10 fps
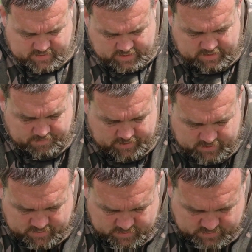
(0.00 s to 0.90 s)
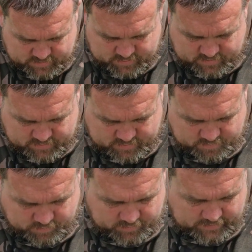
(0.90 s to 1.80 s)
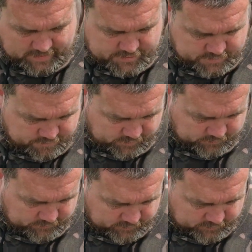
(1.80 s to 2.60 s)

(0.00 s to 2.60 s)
Anyway, one of the ledger rods,